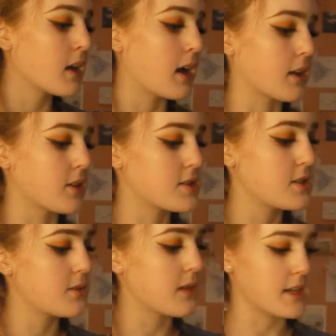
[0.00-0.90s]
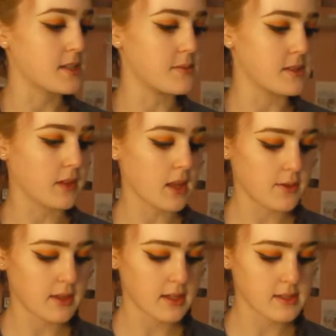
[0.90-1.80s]
I got two items of
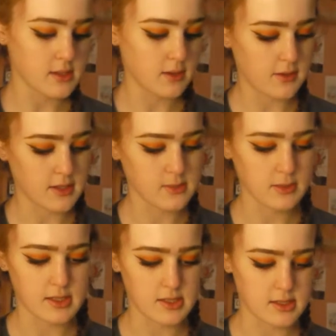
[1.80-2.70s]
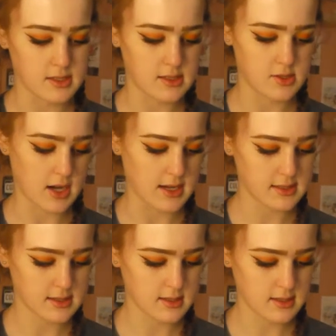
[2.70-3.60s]
clothing. So the first one is just this
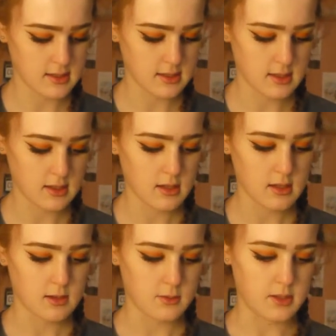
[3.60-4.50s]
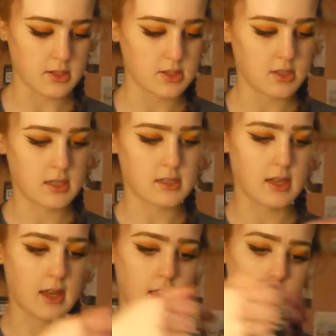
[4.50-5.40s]
dress, which is
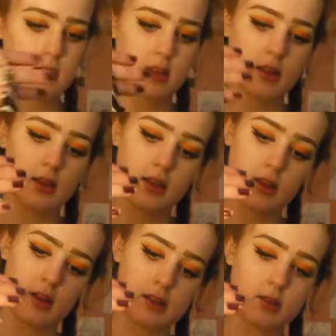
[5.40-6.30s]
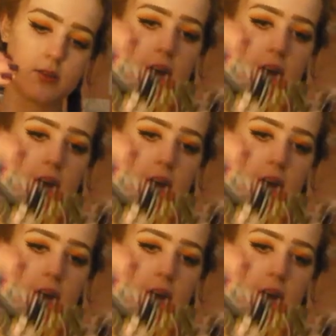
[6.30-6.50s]
like a sort of